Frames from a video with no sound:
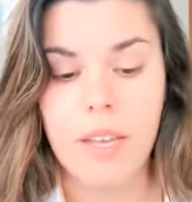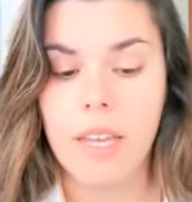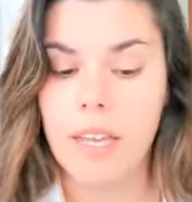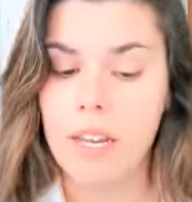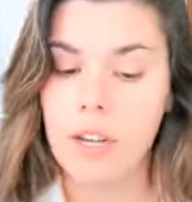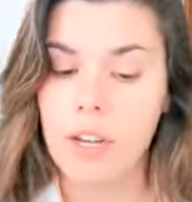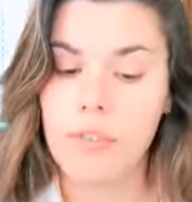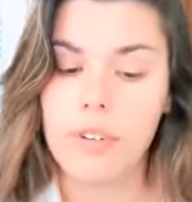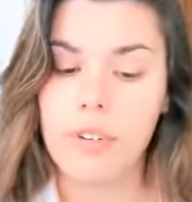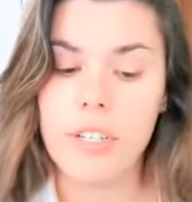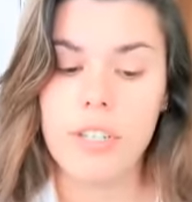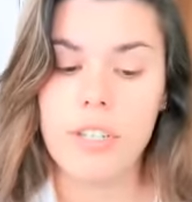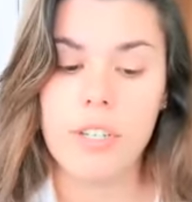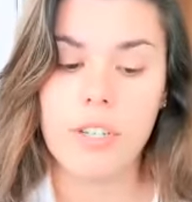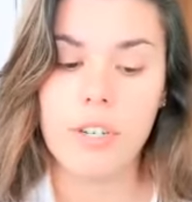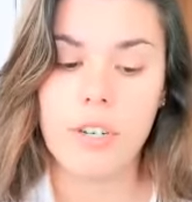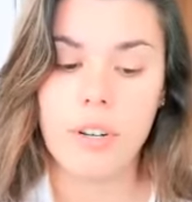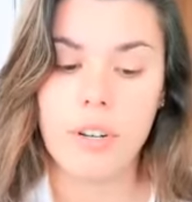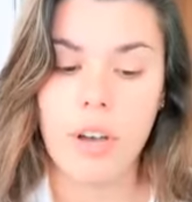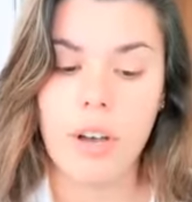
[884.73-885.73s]
It
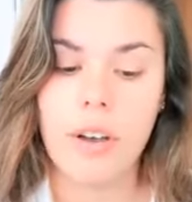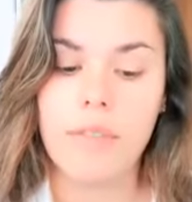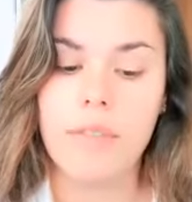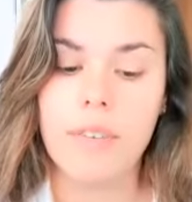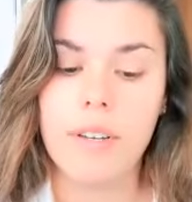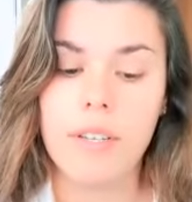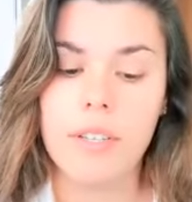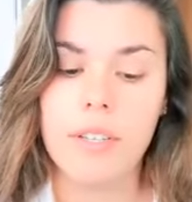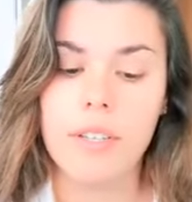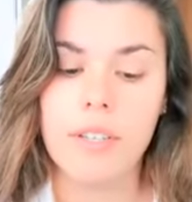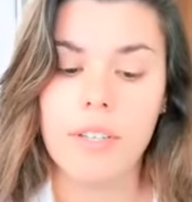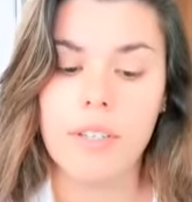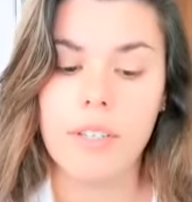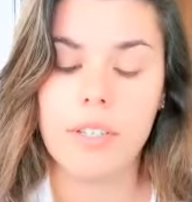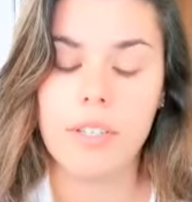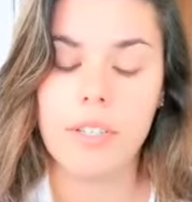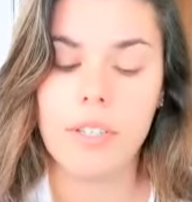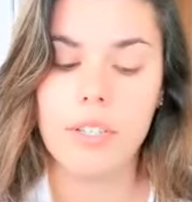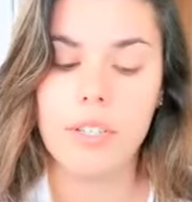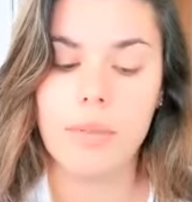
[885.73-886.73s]
increases your confidence in
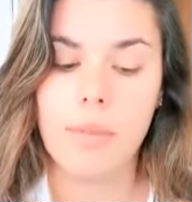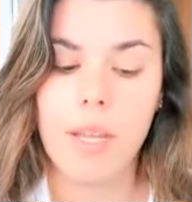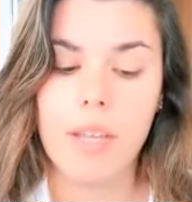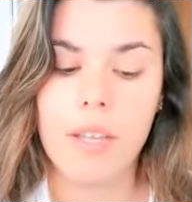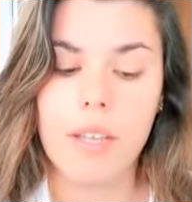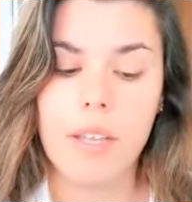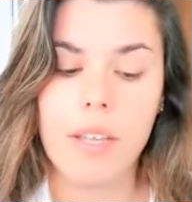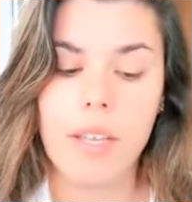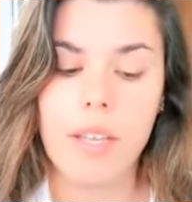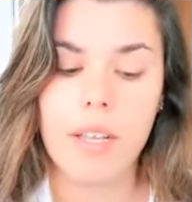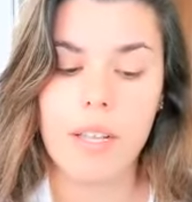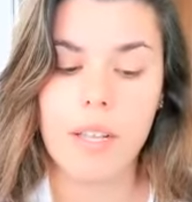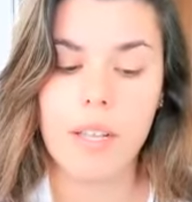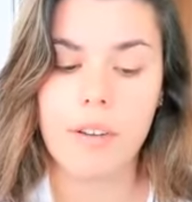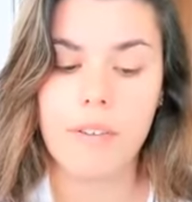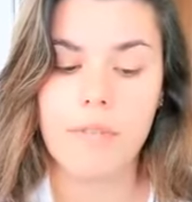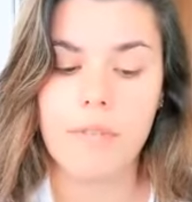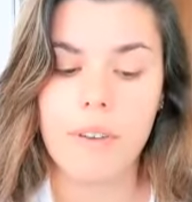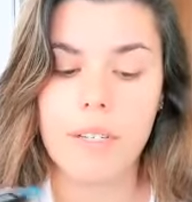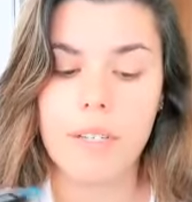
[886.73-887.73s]
decision making, it
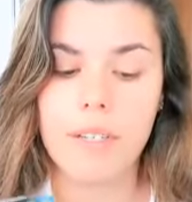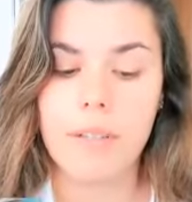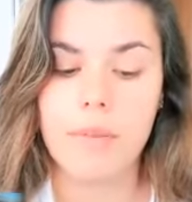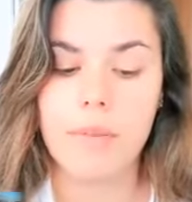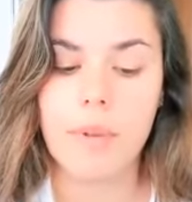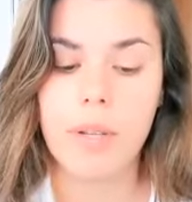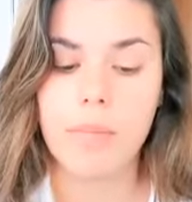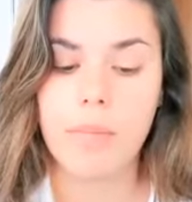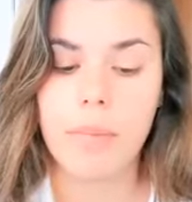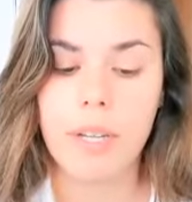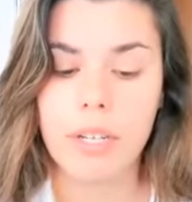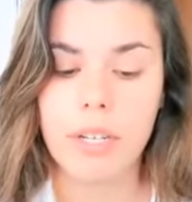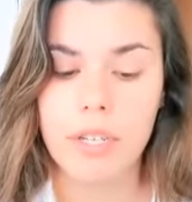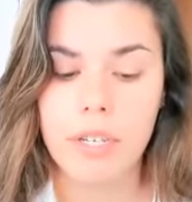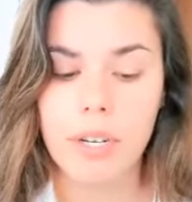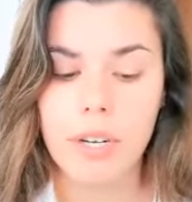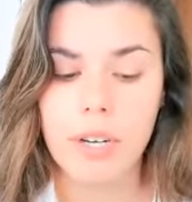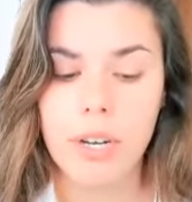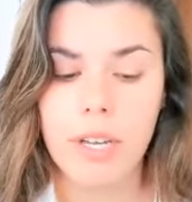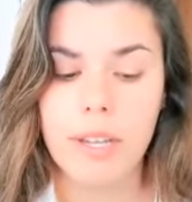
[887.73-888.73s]
clarifies the big
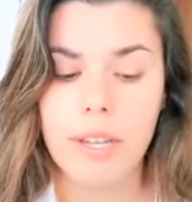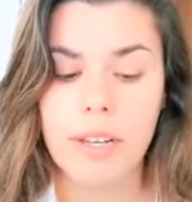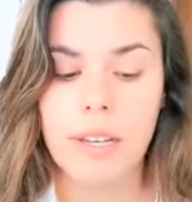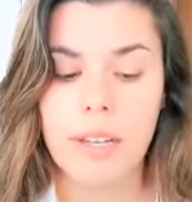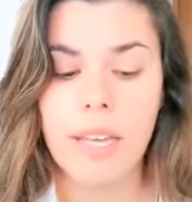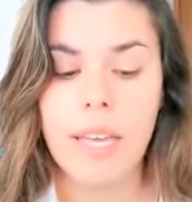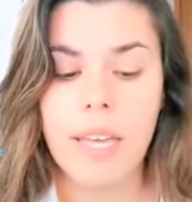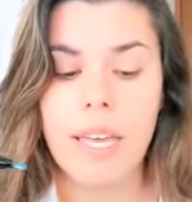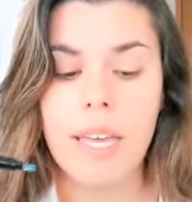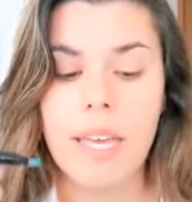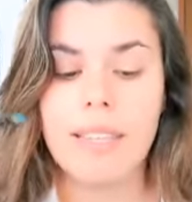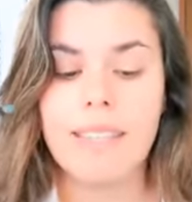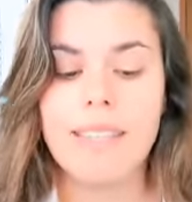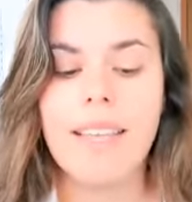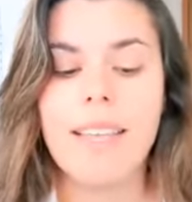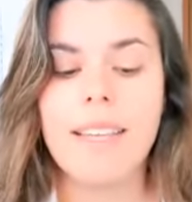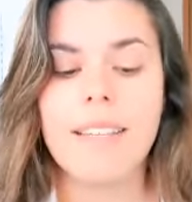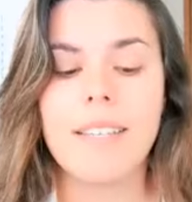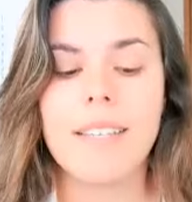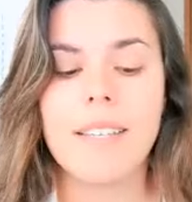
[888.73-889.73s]
picture, and it
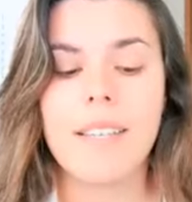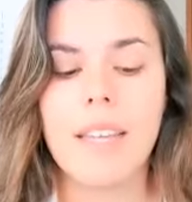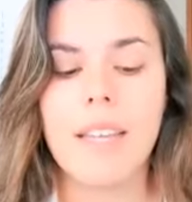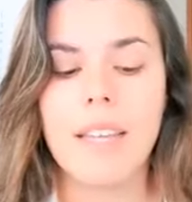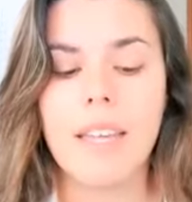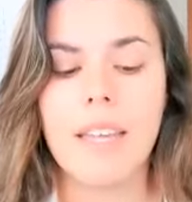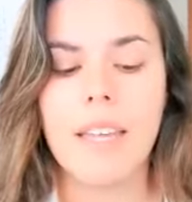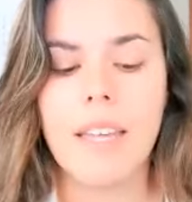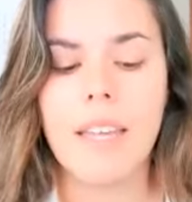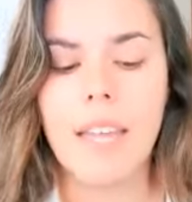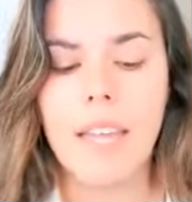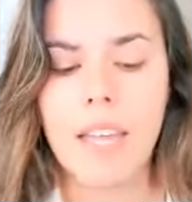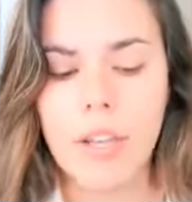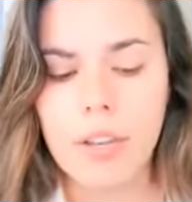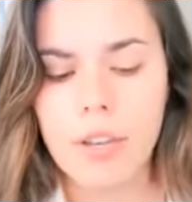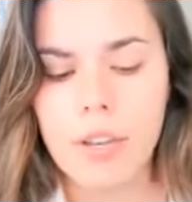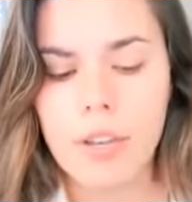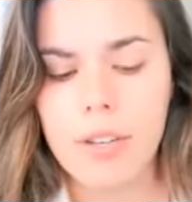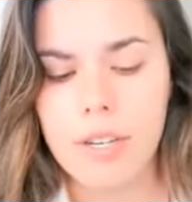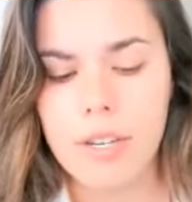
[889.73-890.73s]
takes a
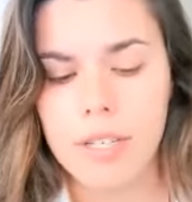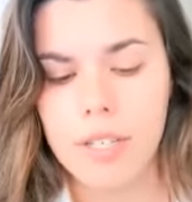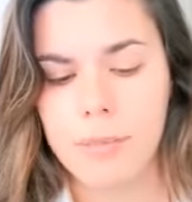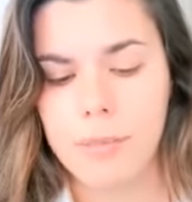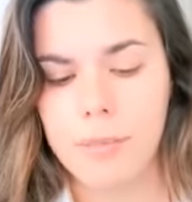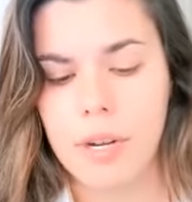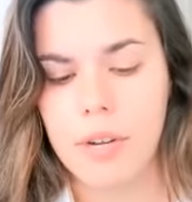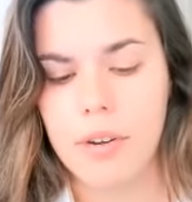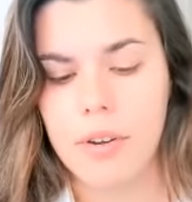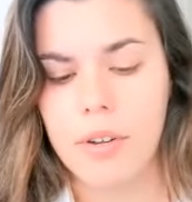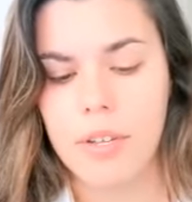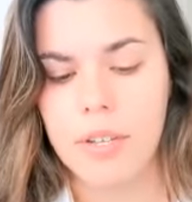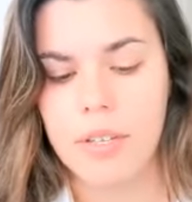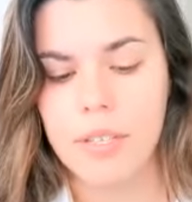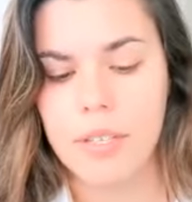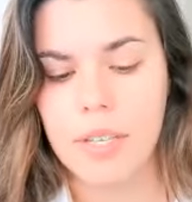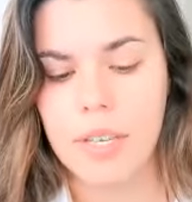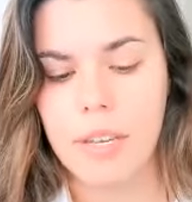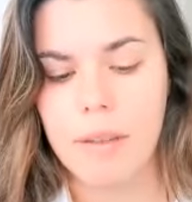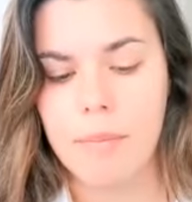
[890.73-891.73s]
good
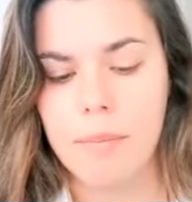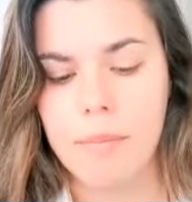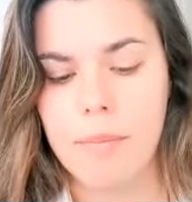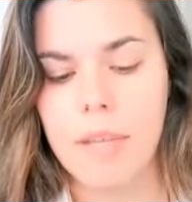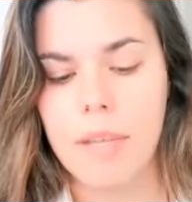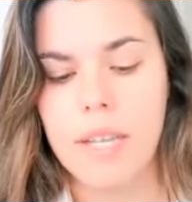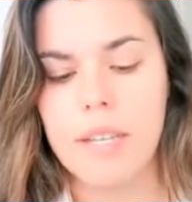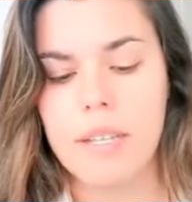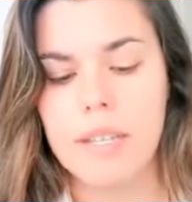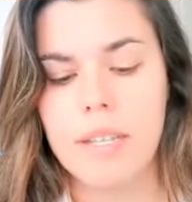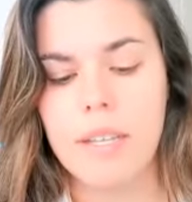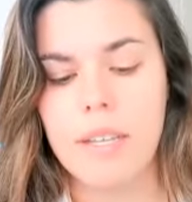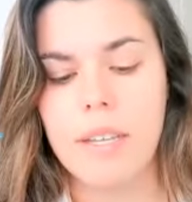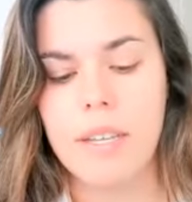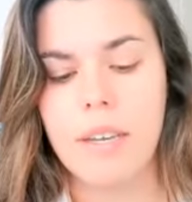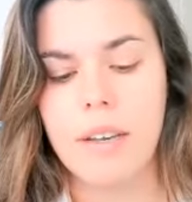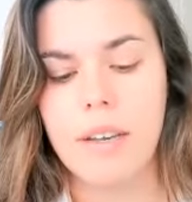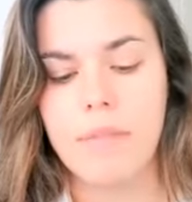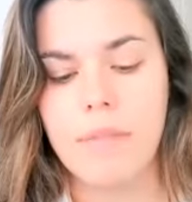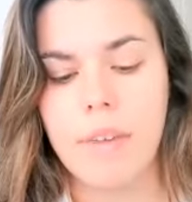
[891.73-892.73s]
experience and it makes
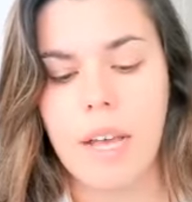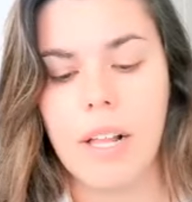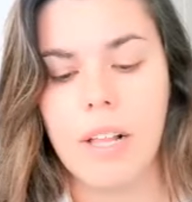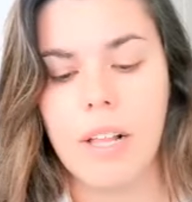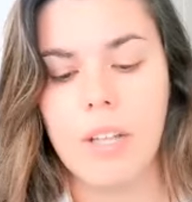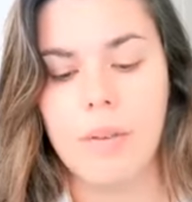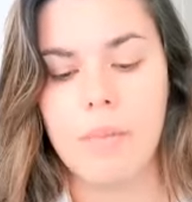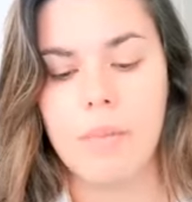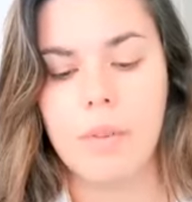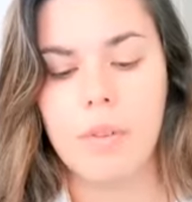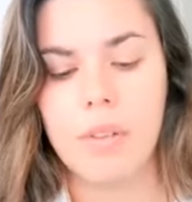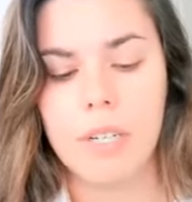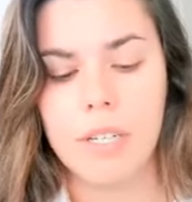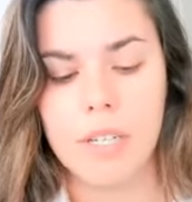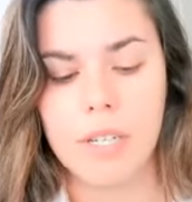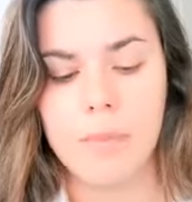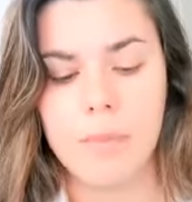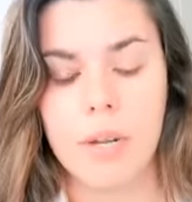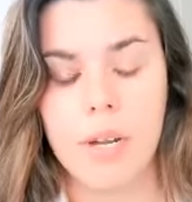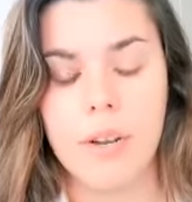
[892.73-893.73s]
it a valuable
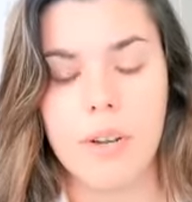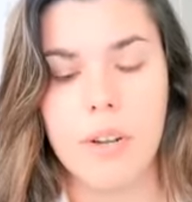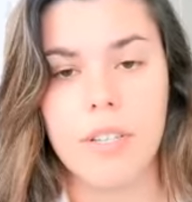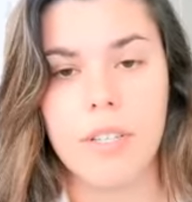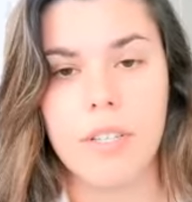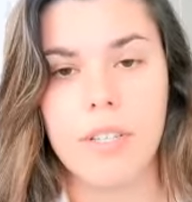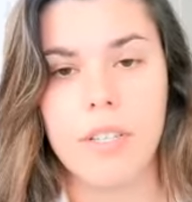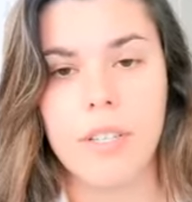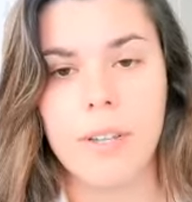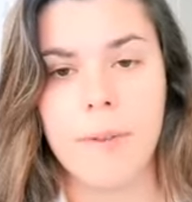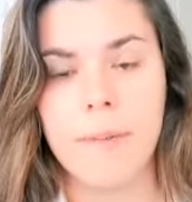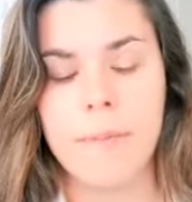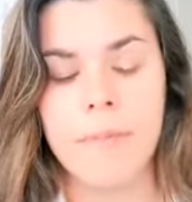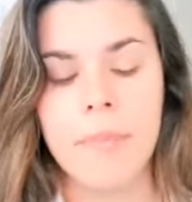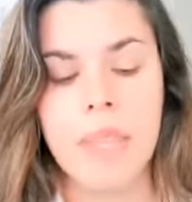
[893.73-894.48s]
experience.